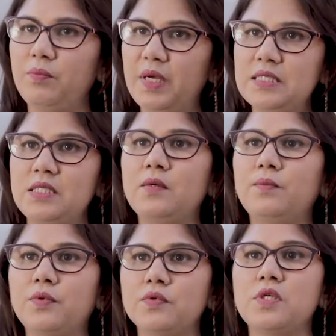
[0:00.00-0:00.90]
basic
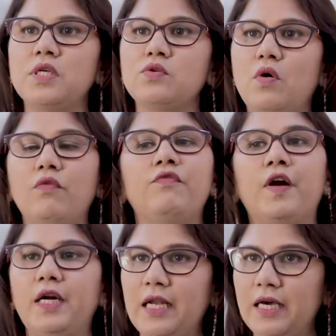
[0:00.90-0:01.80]
process of
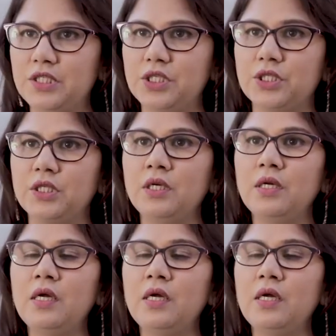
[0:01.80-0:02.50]
fertilization